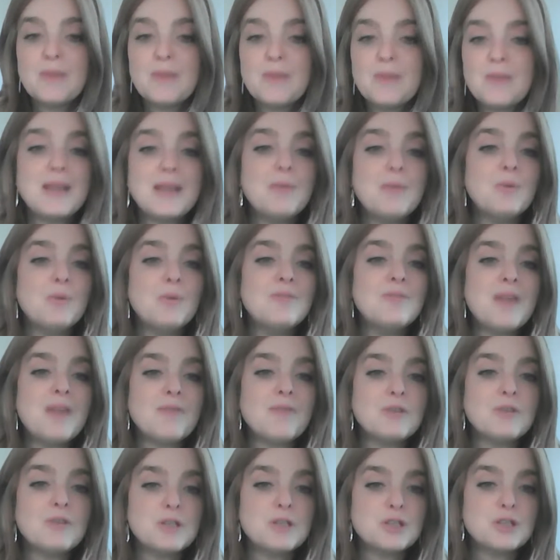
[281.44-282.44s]
that he will
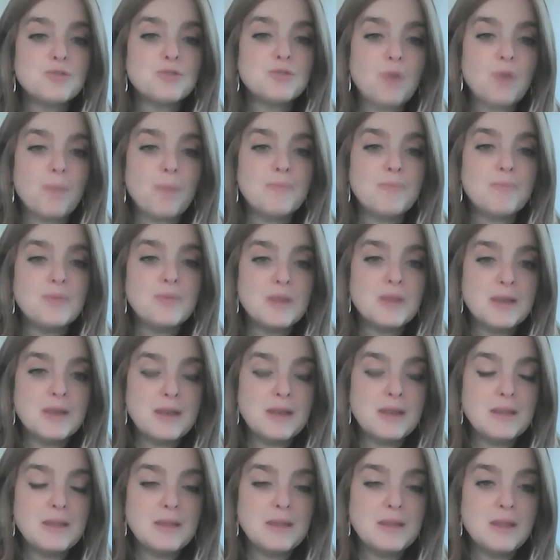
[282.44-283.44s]
never disrupt the,